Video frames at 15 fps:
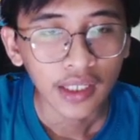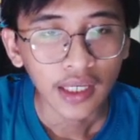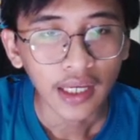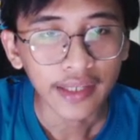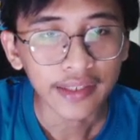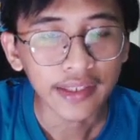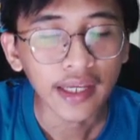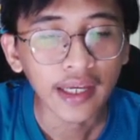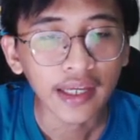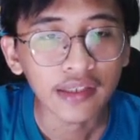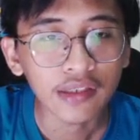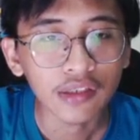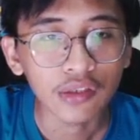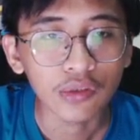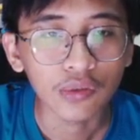and
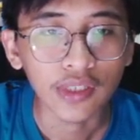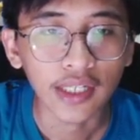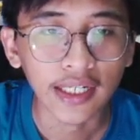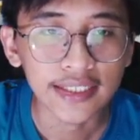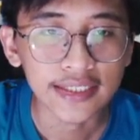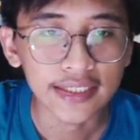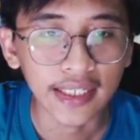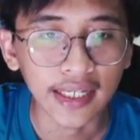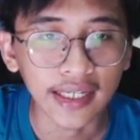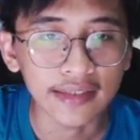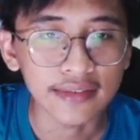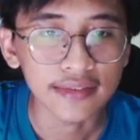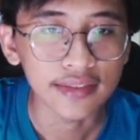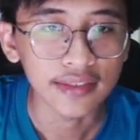then you guys can